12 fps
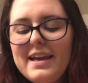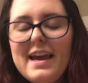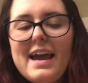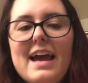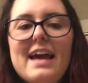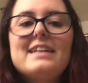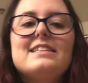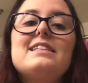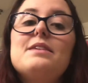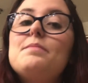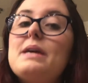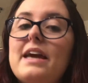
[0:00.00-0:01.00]

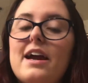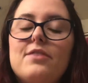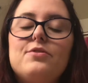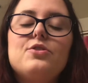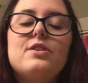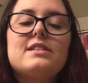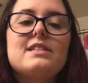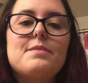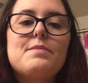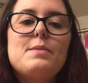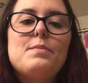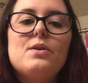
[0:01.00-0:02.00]
And be careful, because some
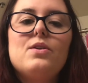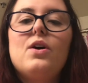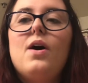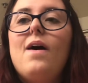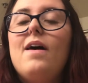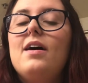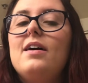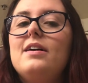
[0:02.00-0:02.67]
people,